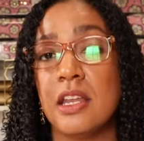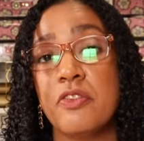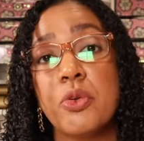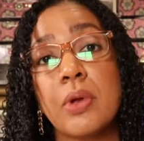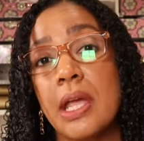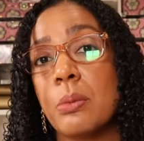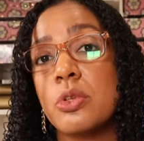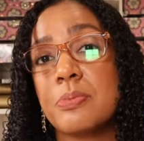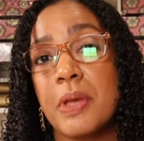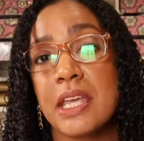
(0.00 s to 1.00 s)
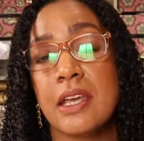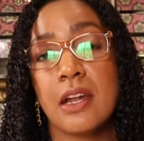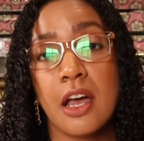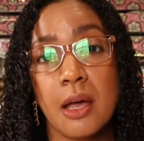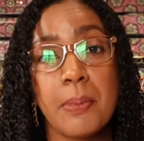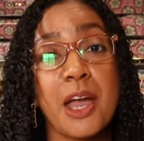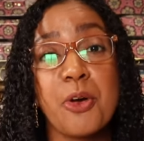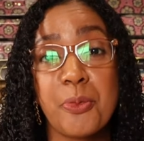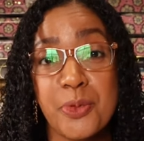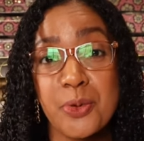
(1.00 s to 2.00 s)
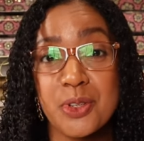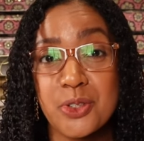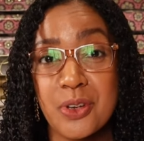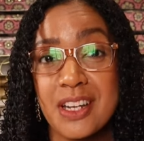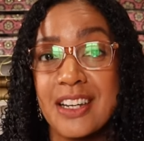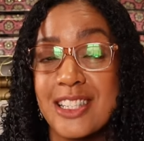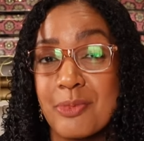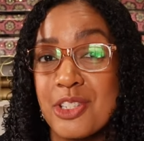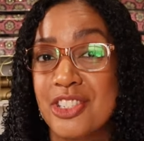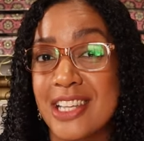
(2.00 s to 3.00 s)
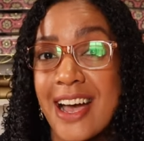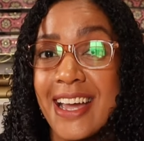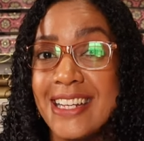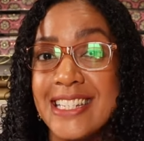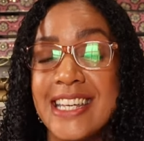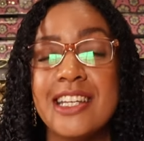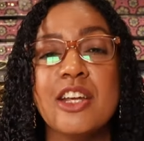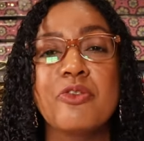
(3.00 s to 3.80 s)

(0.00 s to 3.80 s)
If you were able to pick it up, I hope you enjoyed it as much as I did.